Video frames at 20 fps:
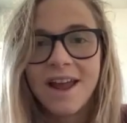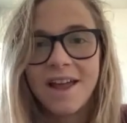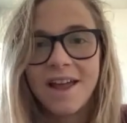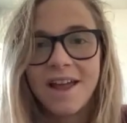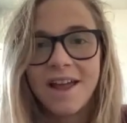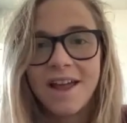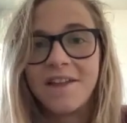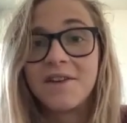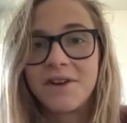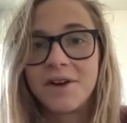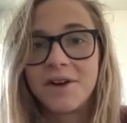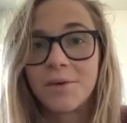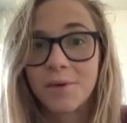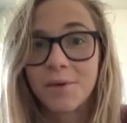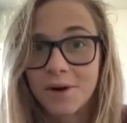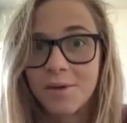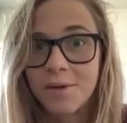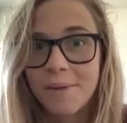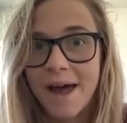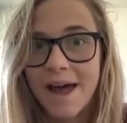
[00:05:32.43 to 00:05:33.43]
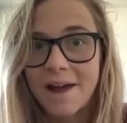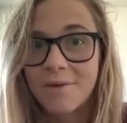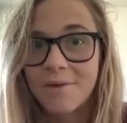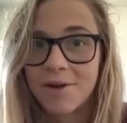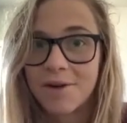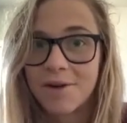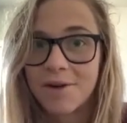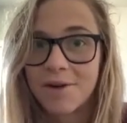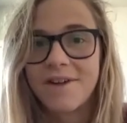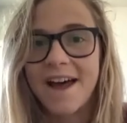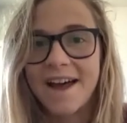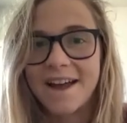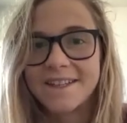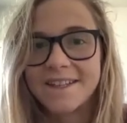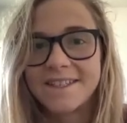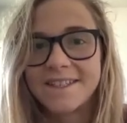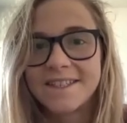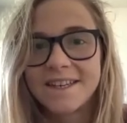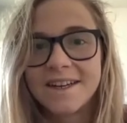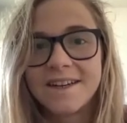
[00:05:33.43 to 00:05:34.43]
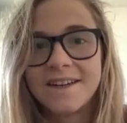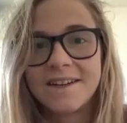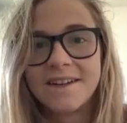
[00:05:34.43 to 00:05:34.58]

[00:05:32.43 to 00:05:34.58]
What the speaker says: and then you feel real bad real fast.